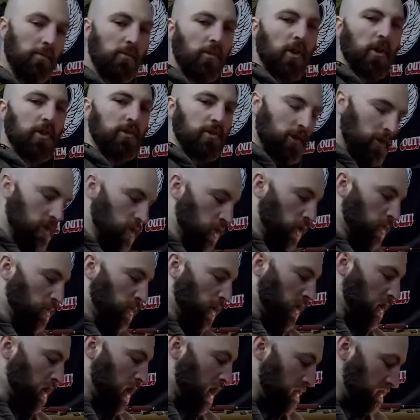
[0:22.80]
Chris with Cold
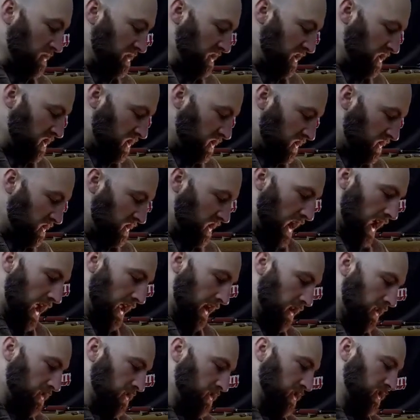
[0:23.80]
War Competitions,
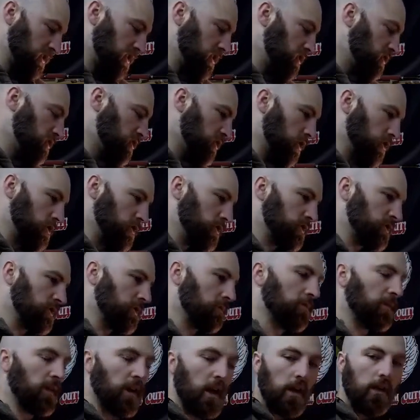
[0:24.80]
and I was going to show you
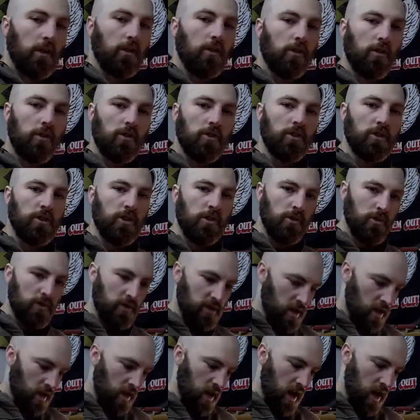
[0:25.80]
something I learned
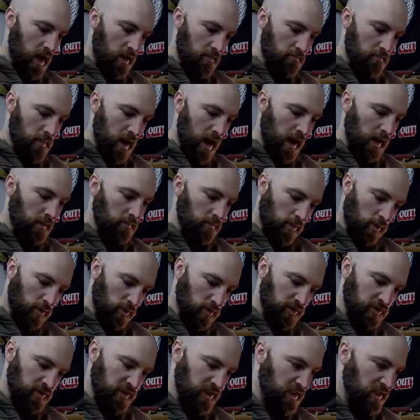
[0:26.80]
using a
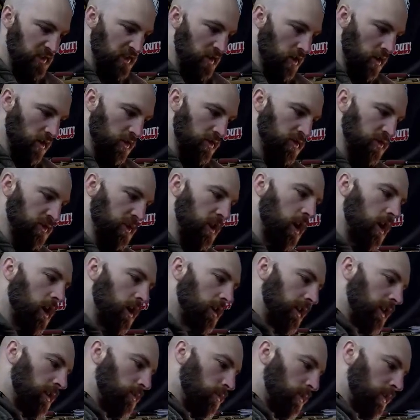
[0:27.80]
Magpul CTR
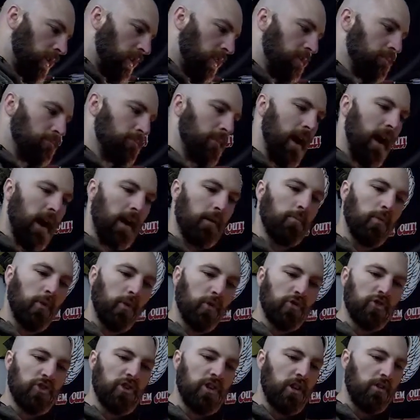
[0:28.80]
stock and one of the
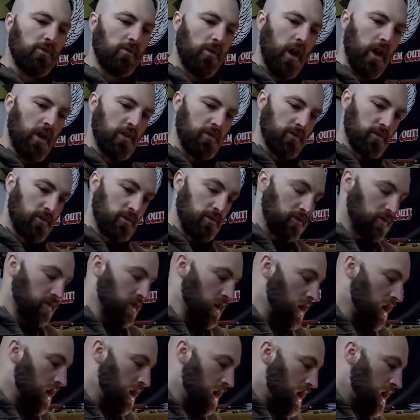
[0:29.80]
Magpul cheek risers.
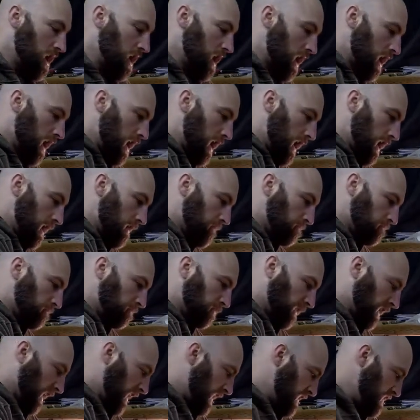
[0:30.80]

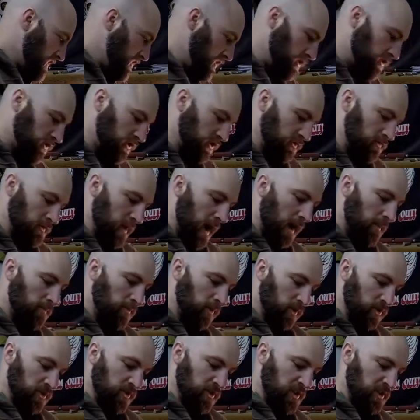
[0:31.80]
I used this
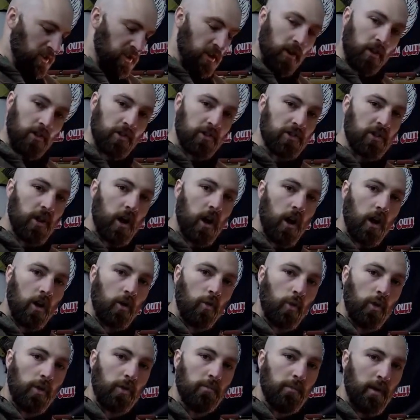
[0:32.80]
Magpul CTR
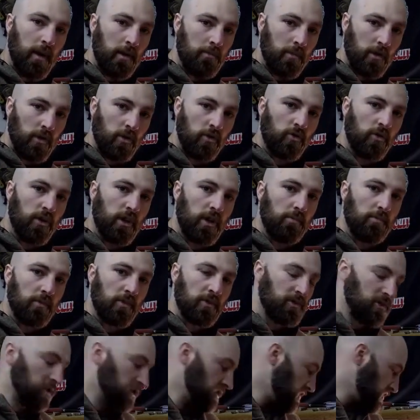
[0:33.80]
stock with my Mcree
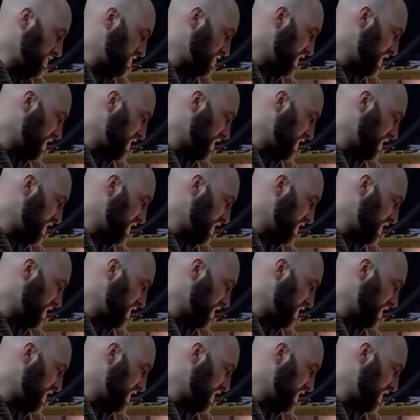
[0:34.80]
Precision